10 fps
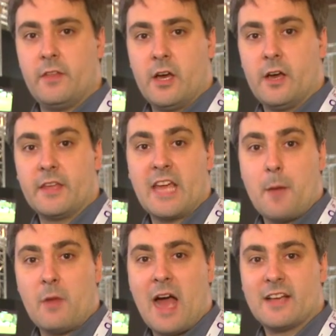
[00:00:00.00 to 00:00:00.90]
the
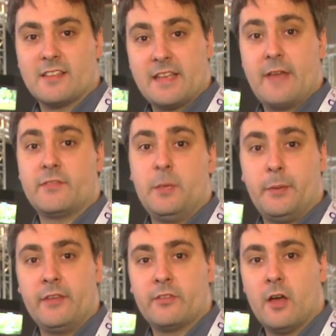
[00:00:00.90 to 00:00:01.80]
camera acts as an
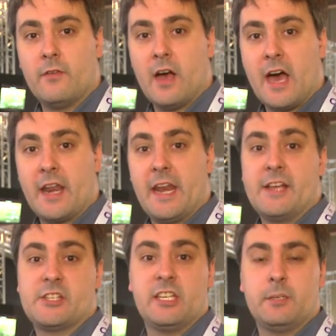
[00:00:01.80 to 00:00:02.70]
FTP server and an
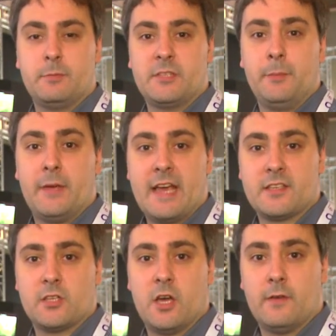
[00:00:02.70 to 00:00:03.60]
HTTPS
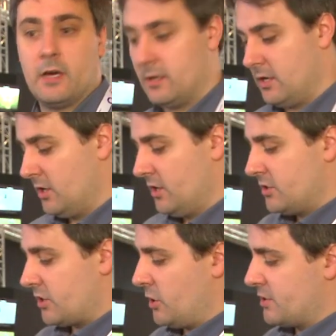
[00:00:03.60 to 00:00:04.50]
server.
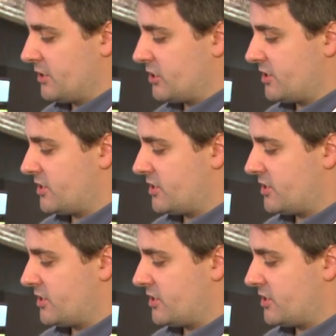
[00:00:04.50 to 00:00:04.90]
So using just a